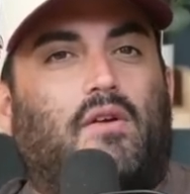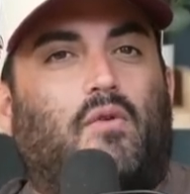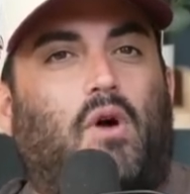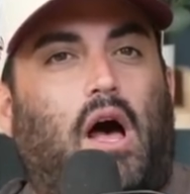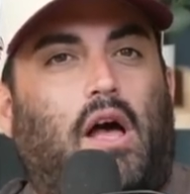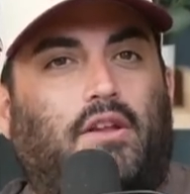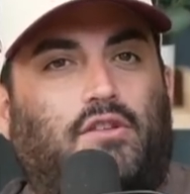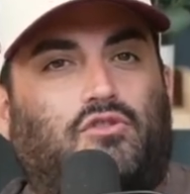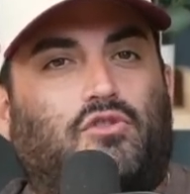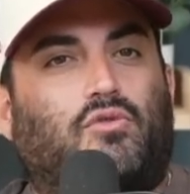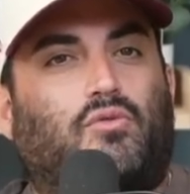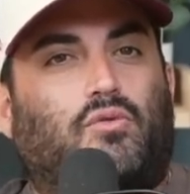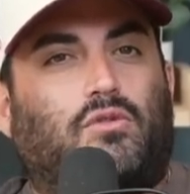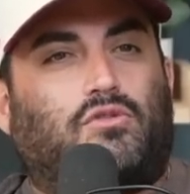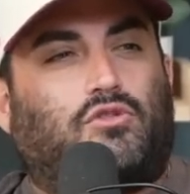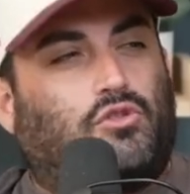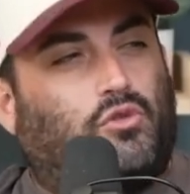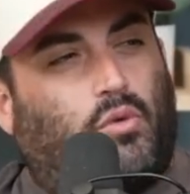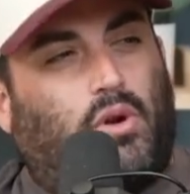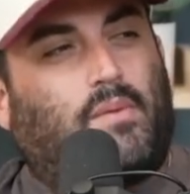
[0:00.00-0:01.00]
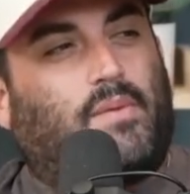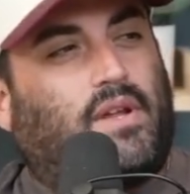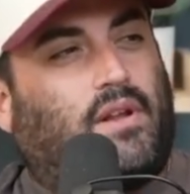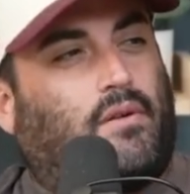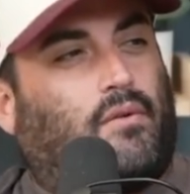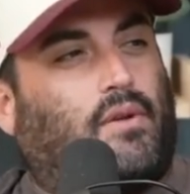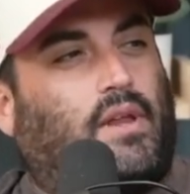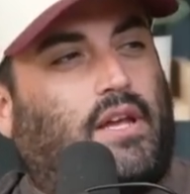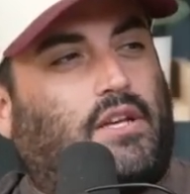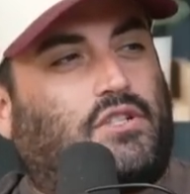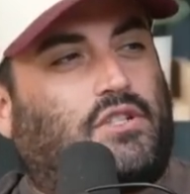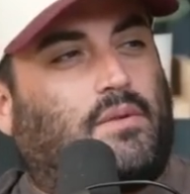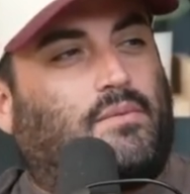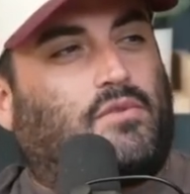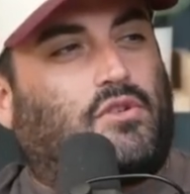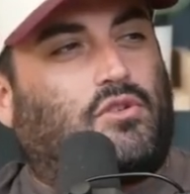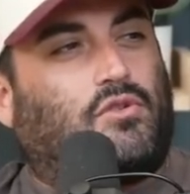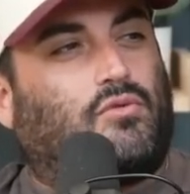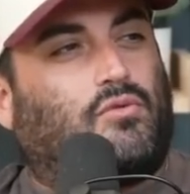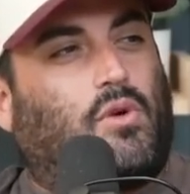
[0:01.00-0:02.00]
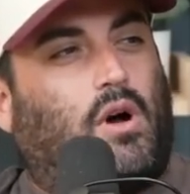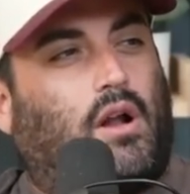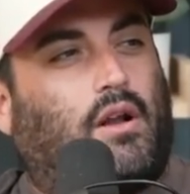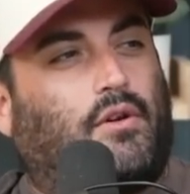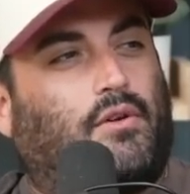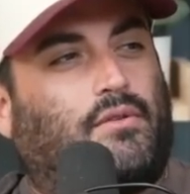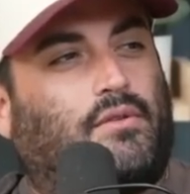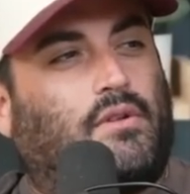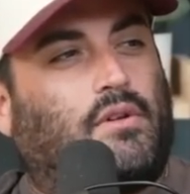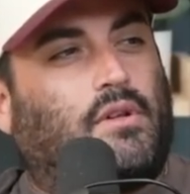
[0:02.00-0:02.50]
I do. Do you want to be in a relationship? Do you want to?